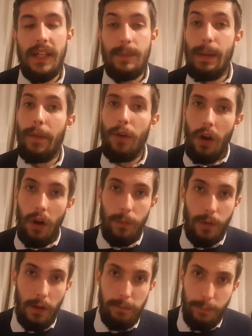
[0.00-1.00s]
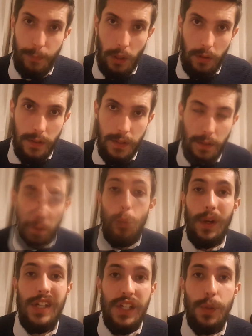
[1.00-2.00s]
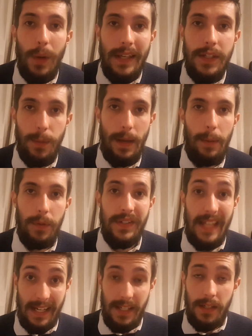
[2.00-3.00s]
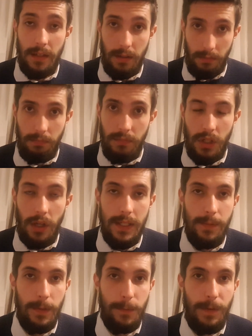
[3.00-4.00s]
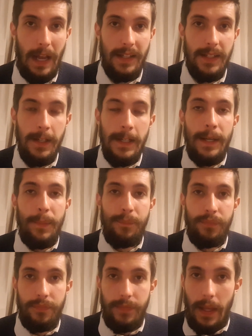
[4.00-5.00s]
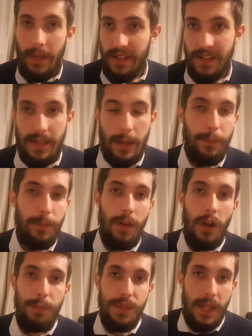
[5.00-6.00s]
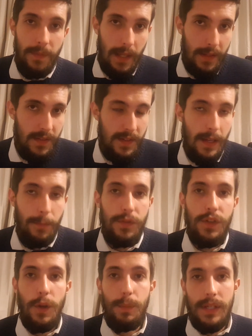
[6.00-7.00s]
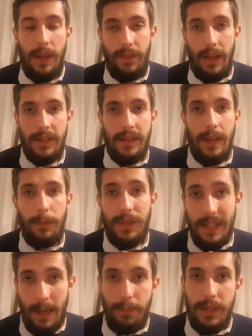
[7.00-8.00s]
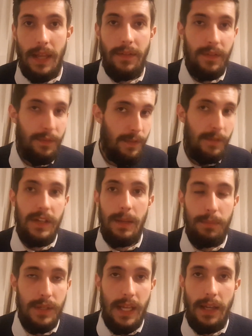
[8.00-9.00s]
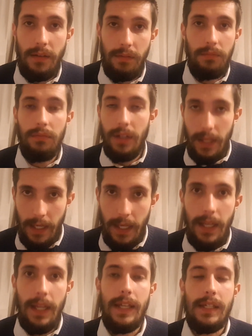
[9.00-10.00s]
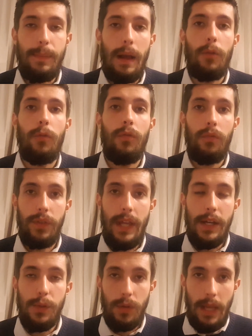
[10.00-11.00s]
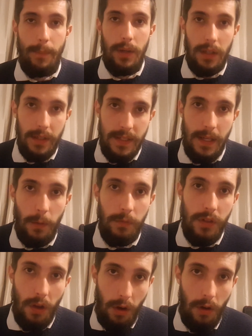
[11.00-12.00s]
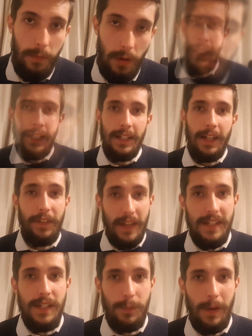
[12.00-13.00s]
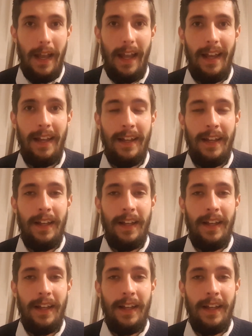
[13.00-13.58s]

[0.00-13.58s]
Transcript: that is about the half-life of minoxidil, which is twenty-two hours. That is scientific fact. Now that's the same for five percent, that's the same for two percent, that's the same for ten percent, fifteen percent. It's about the actual chemical itself's half-life. And this is where